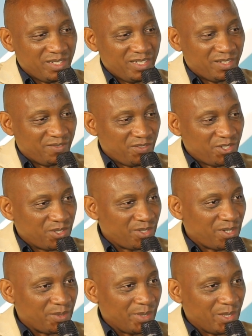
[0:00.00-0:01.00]
in a
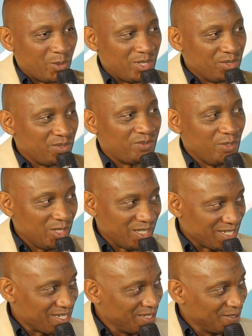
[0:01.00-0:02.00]
visionary way, want to
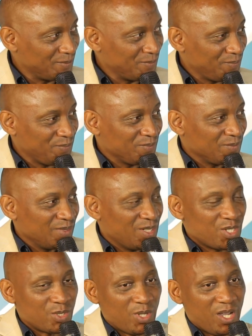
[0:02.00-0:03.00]
focus.
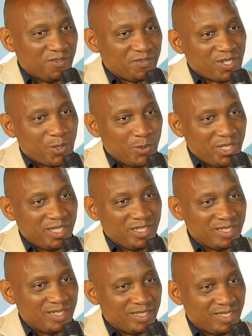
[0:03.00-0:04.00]
So after we
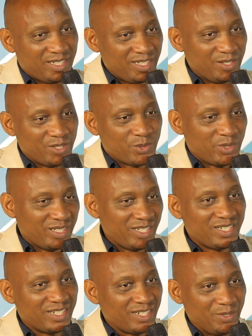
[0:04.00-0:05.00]
deal
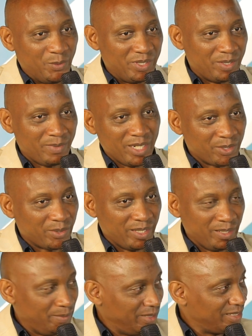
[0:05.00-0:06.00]
strategically with the micro
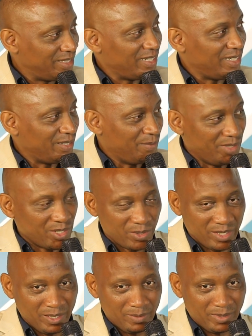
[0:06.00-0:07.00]
element and the
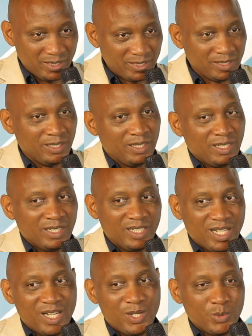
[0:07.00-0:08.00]
meso element,
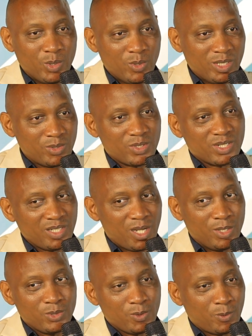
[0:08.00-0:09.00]
now we want to see
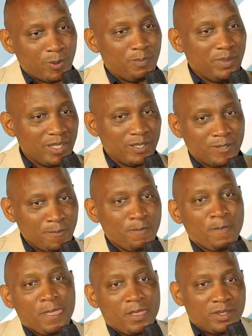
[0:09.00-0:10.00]
how to propel
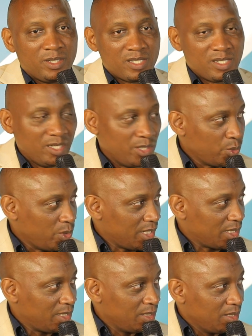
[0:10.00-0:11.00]
this
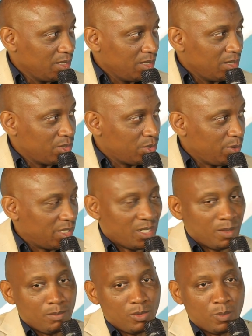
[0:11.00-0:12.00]
network to
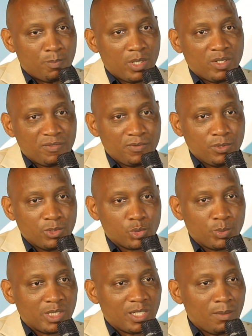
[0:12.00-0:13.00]
become more powerful,
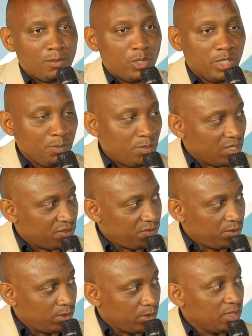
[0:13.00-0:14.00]
to become more
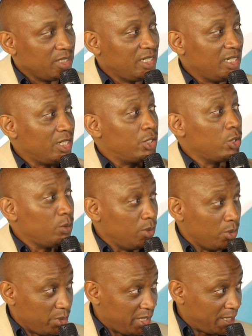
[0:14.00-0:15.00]
impactful in a
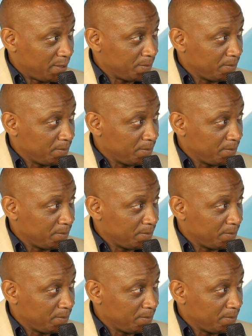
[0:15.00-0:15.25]
global way.